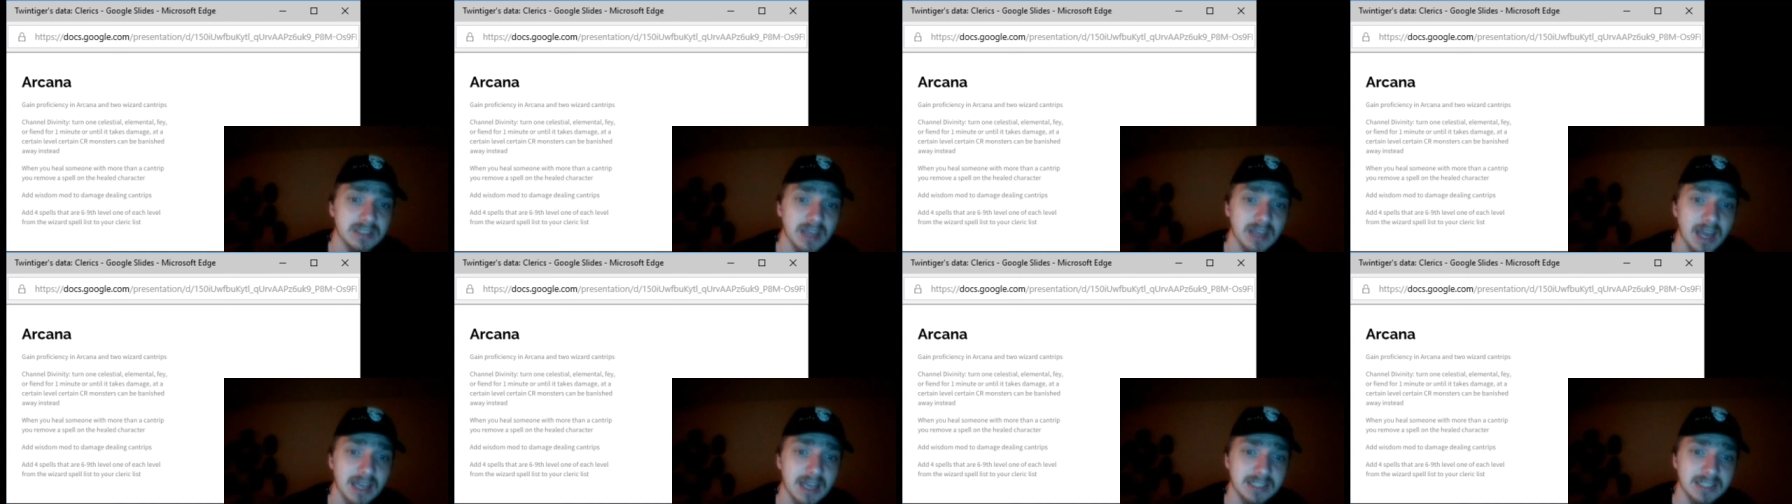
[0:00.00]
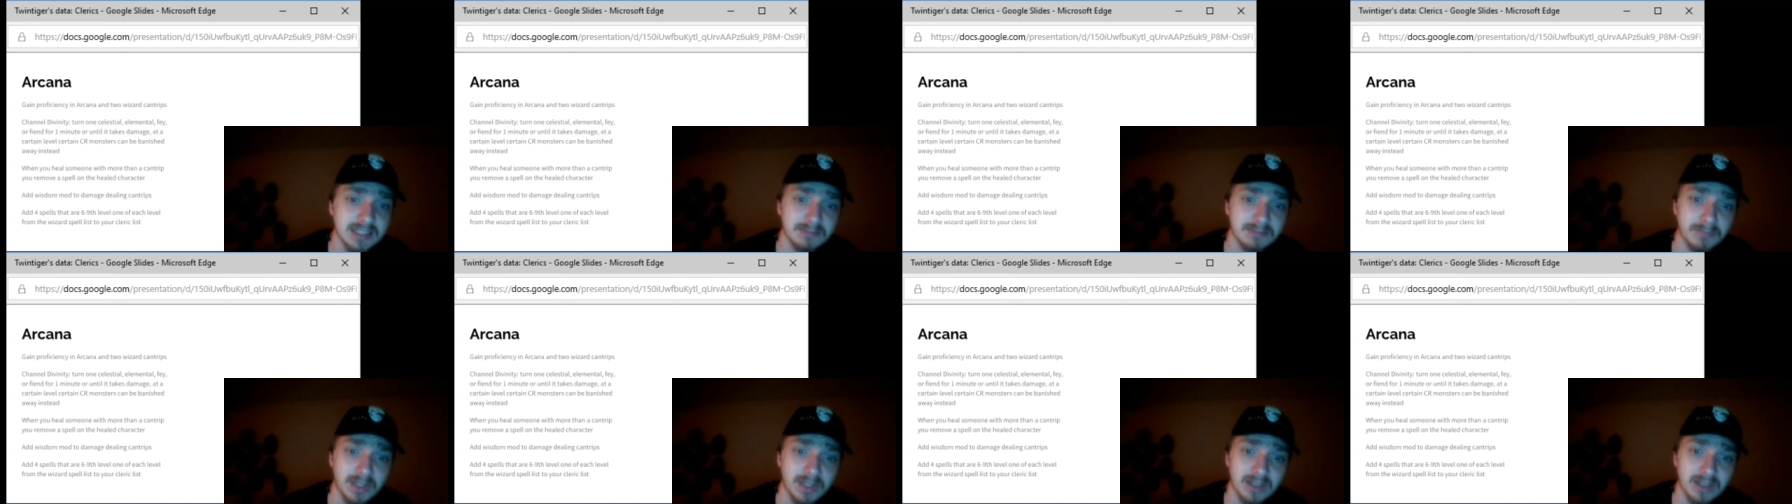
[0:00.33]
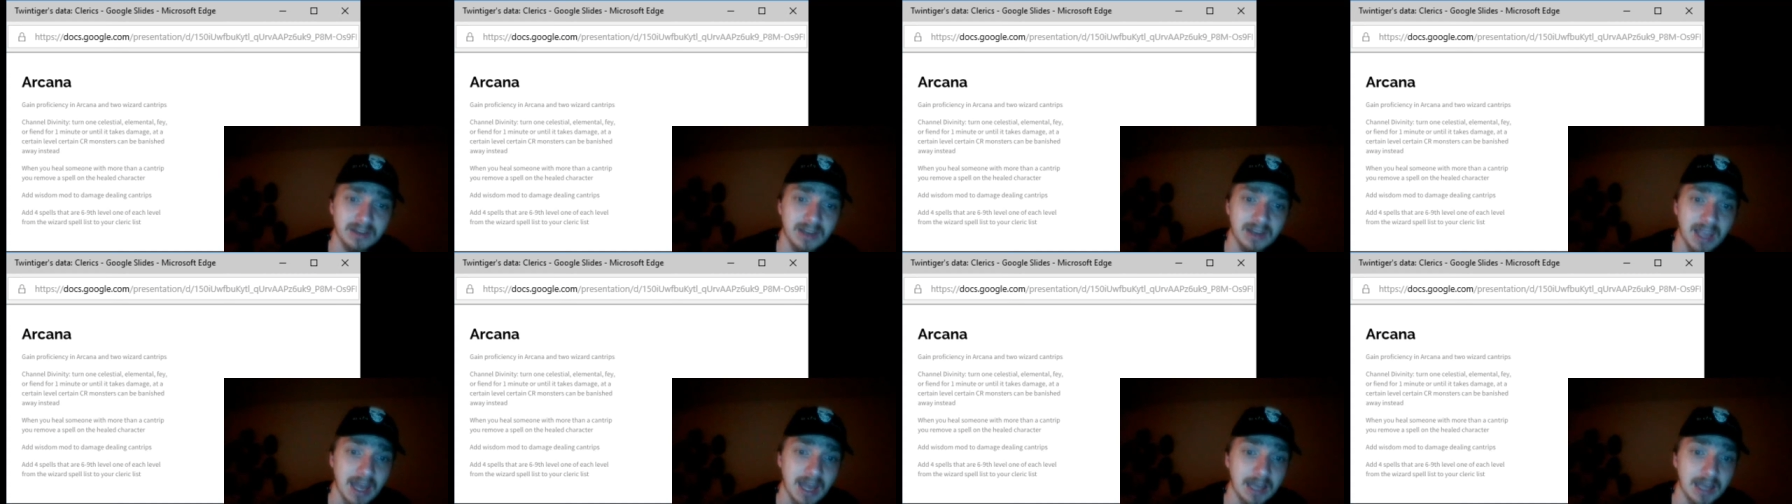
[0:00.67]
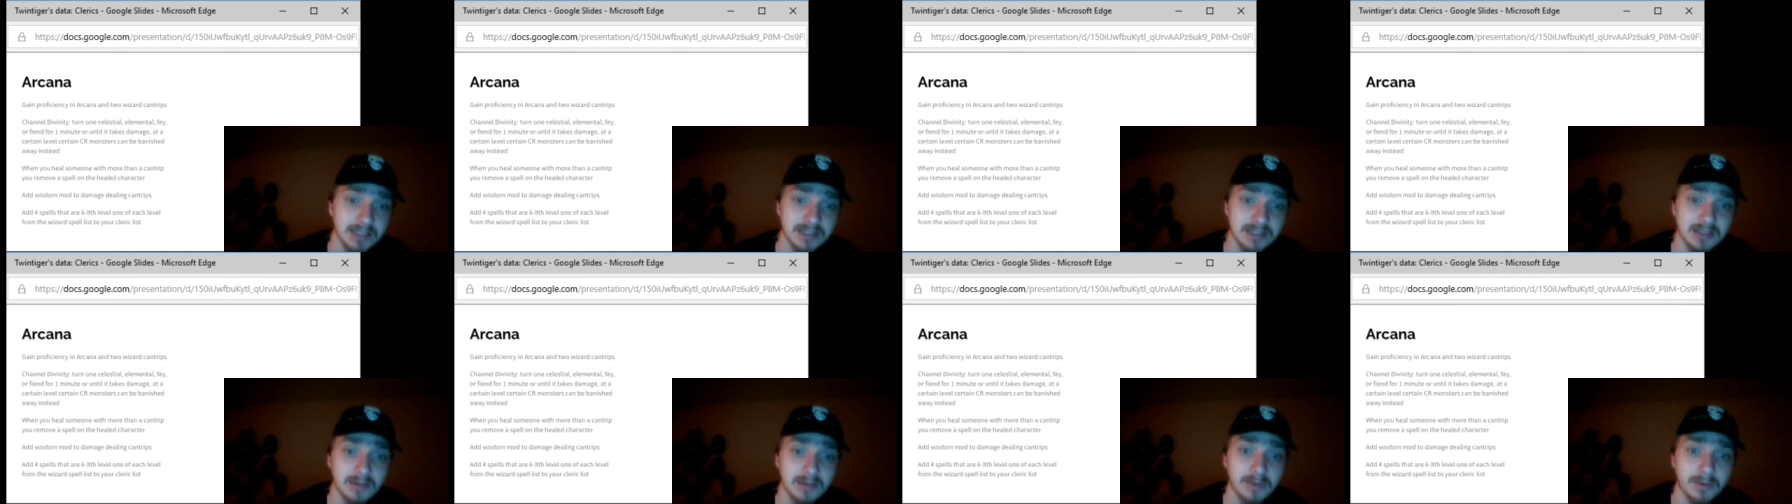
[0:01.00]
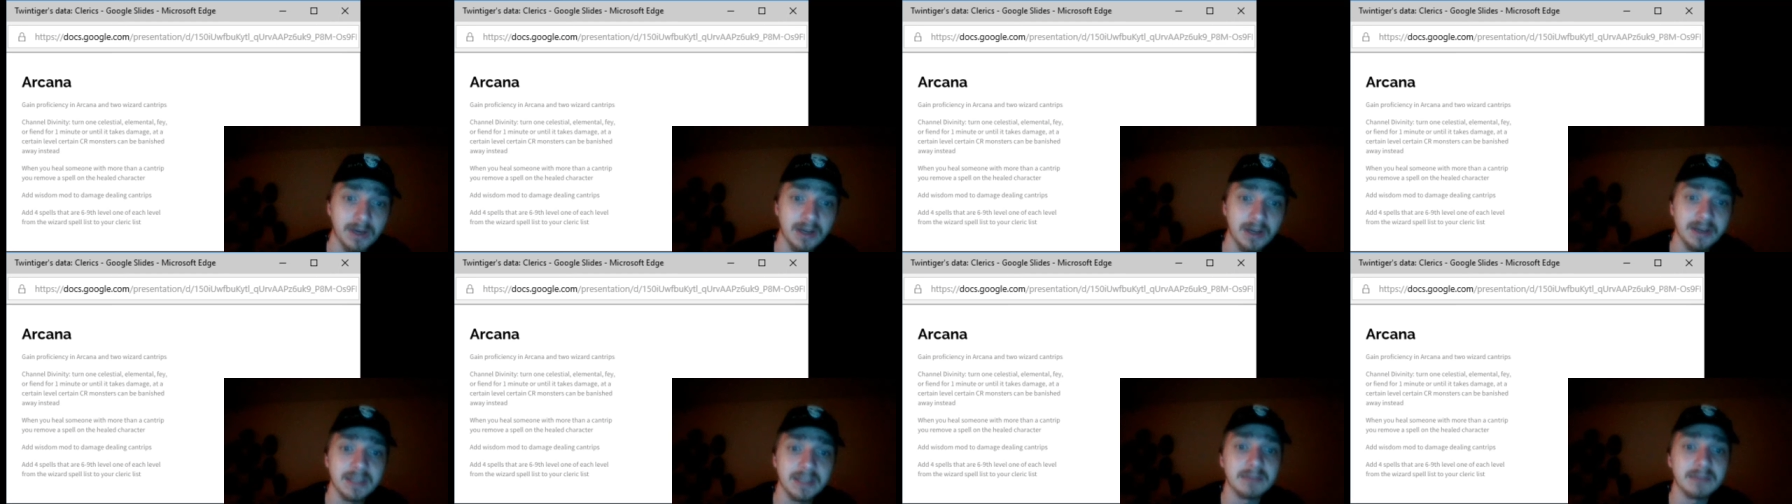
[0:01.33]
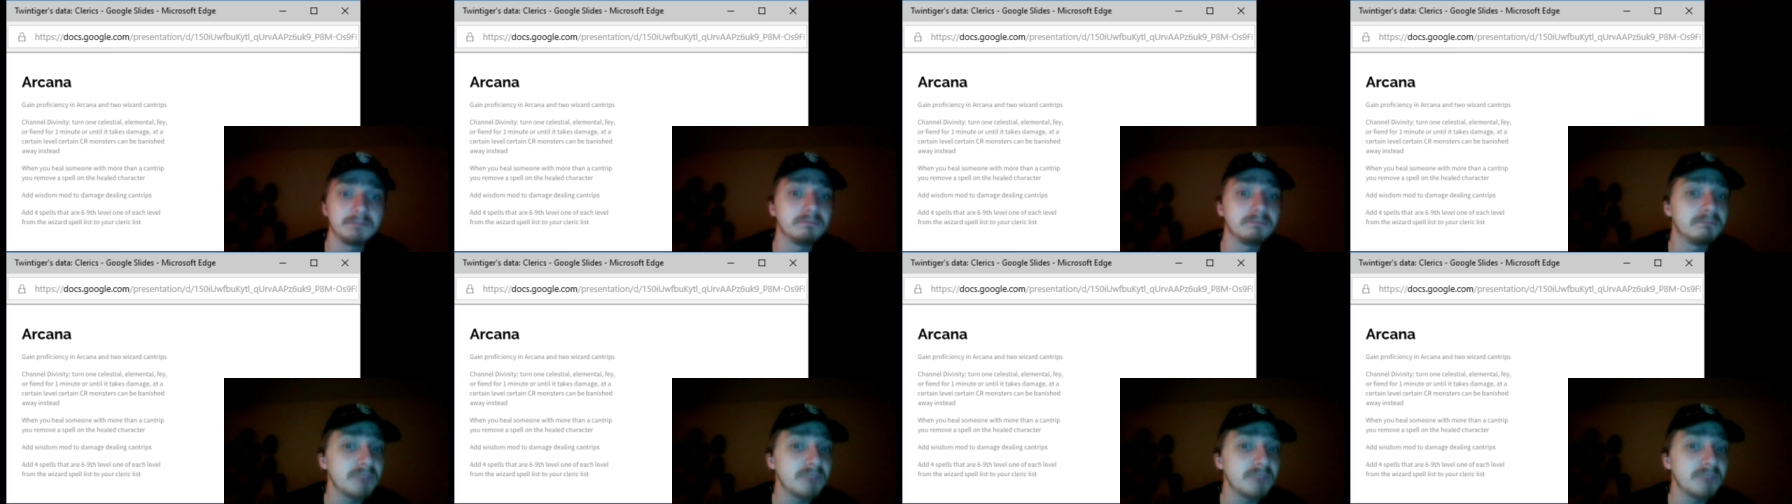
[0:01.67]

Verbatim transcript: has been casted upon him